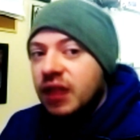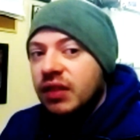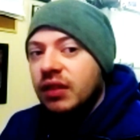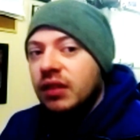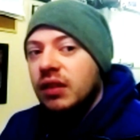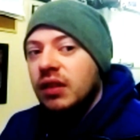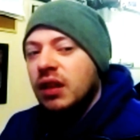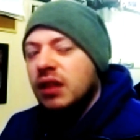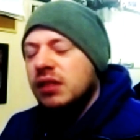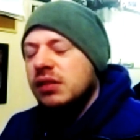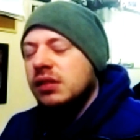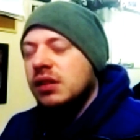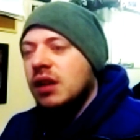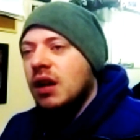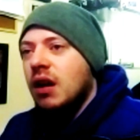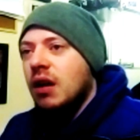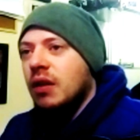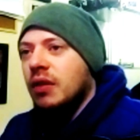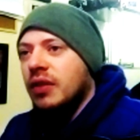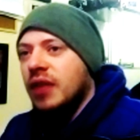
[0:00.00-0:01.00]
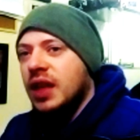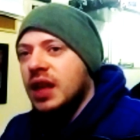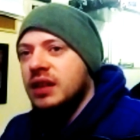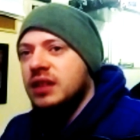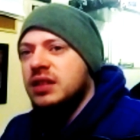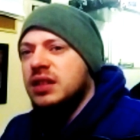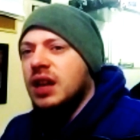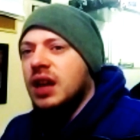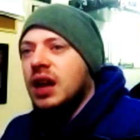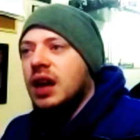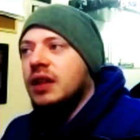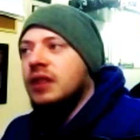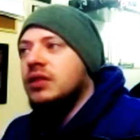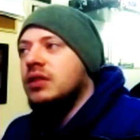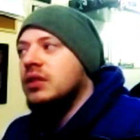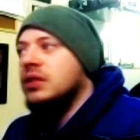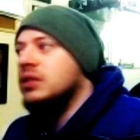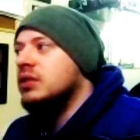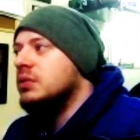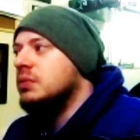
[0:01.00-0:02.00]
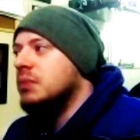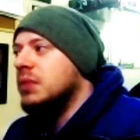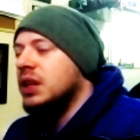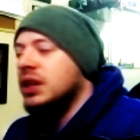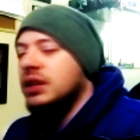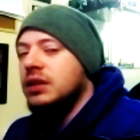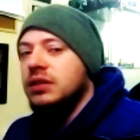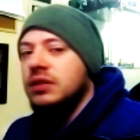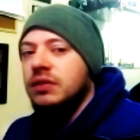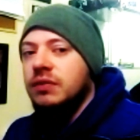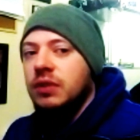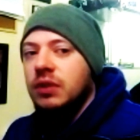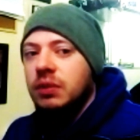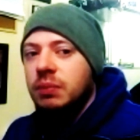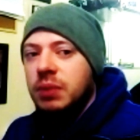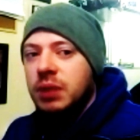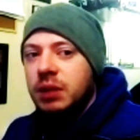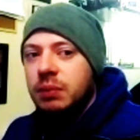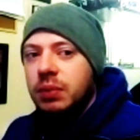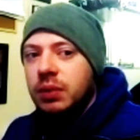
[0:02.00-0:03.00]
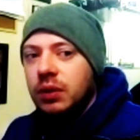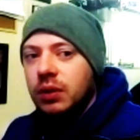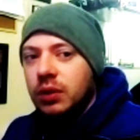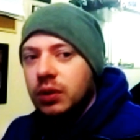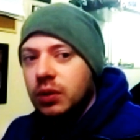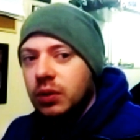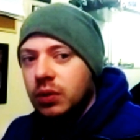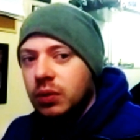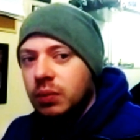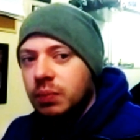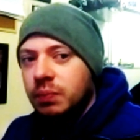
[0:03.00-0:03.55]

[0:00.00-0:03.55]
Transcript: But then, on that side, there's millions of other people